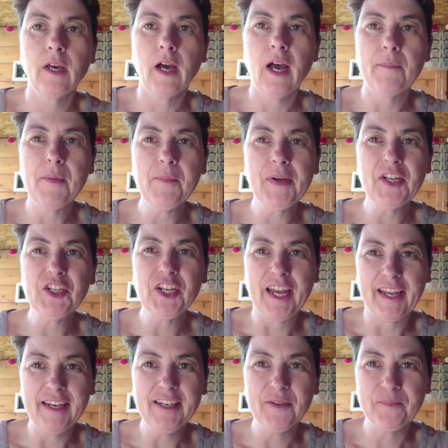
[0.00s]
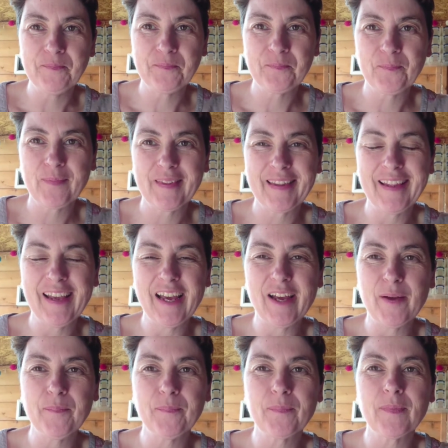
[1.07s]
I'm in my shed.
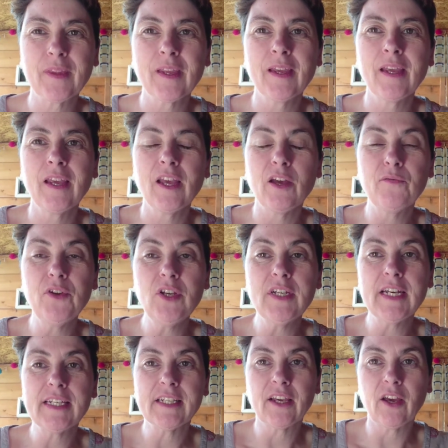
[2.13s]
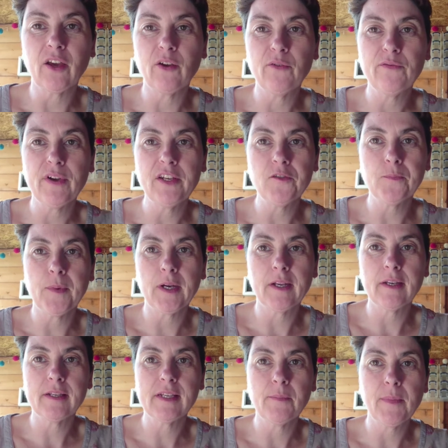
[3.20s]
A few days ago, a friend of
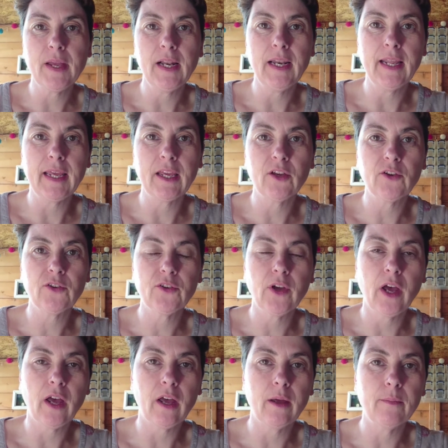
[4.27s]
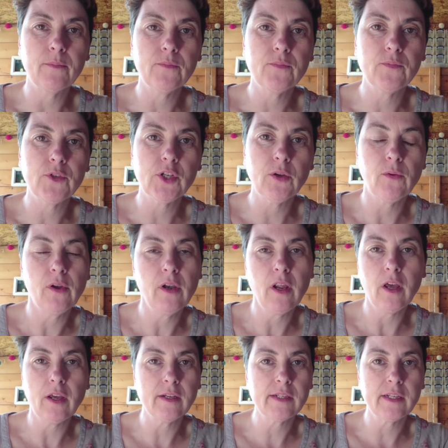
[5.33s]
mine sent me a link to a
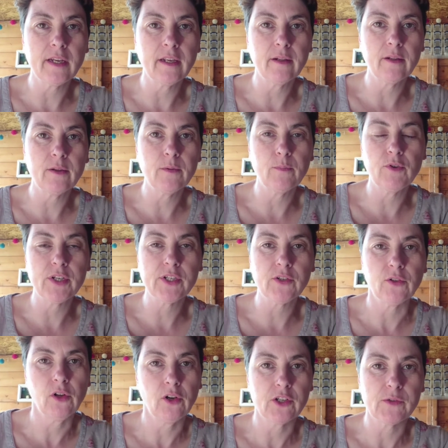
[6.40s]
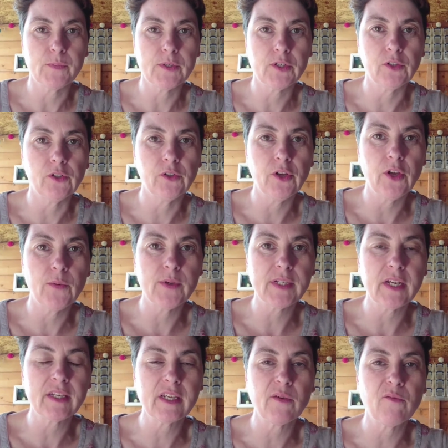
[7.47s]
nurse at Bristol Hospital who was
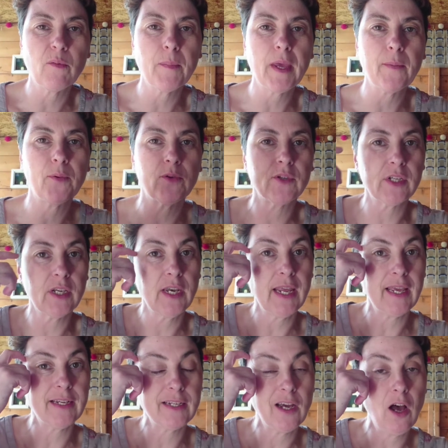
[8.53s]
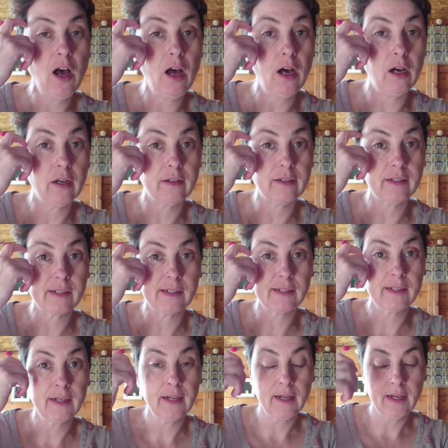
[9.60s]
asking for people to knit hearts.